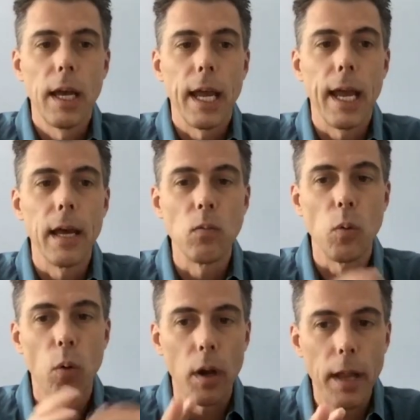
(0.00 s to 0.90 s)
and we
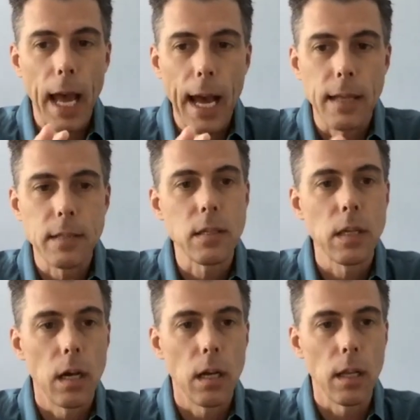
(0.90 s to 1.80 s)
wanted to ask
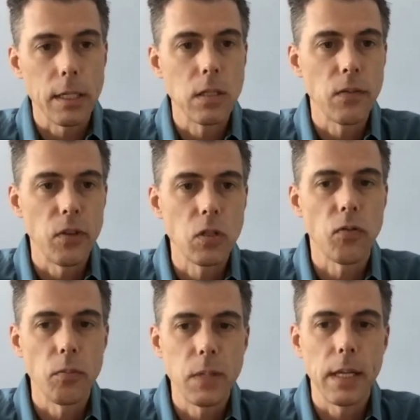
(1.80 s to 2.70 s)
an elections official
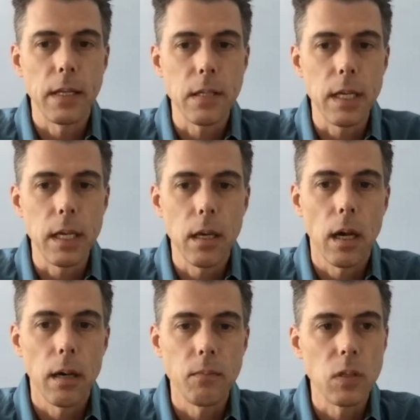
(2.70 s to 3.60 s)
from Tennessee
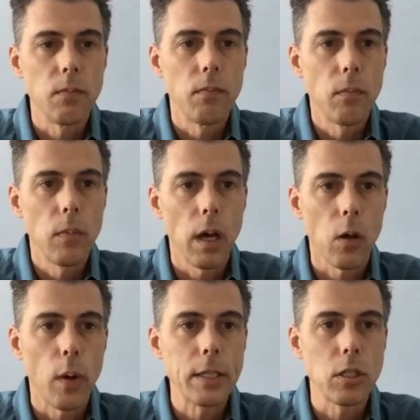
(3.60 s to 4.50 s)
um, some uh,
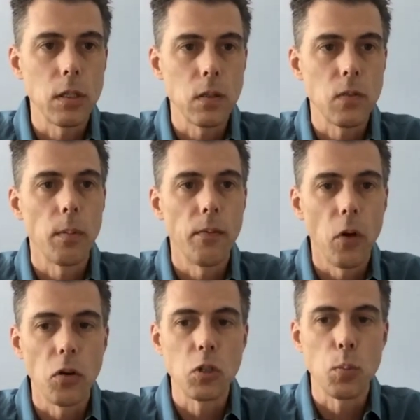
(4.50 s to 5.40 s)
questions from the
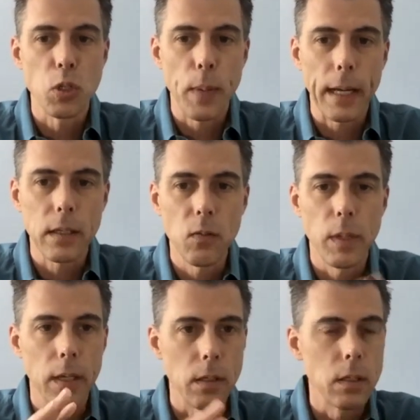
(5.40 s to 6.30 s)
voters' perspective,
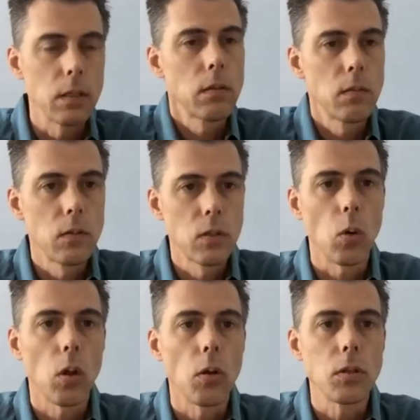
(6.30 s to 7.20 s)
being so
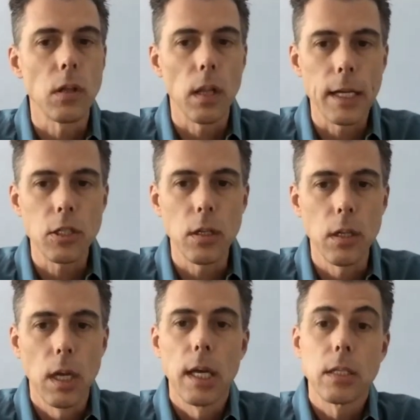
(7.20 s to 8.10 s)
close to election.
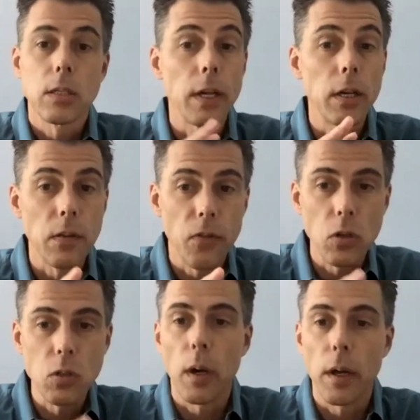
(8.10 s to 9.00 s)
So here's the
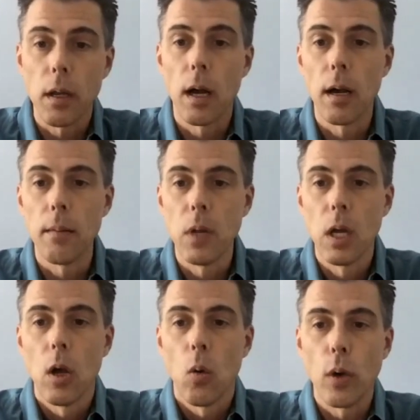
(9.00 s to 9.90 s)
first one: um,
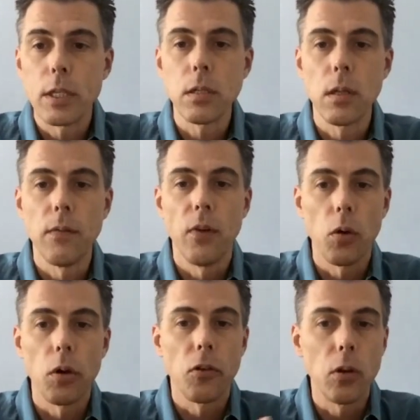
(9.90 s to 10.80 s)
What should the
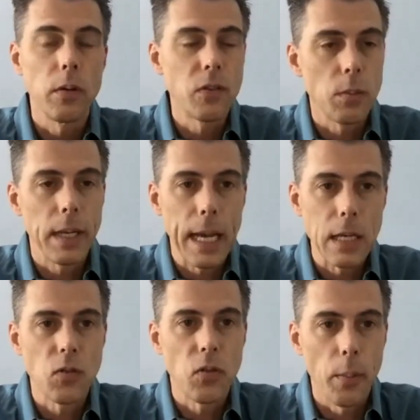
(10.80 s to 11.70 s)
voter do if somebody
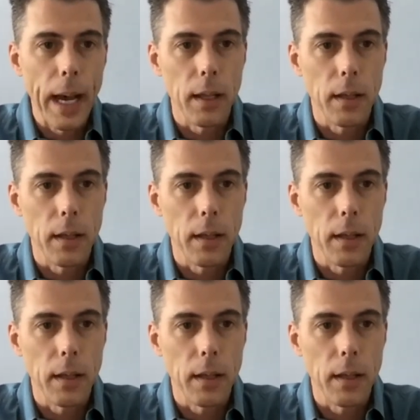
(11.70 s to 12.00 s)
asks for your ballot?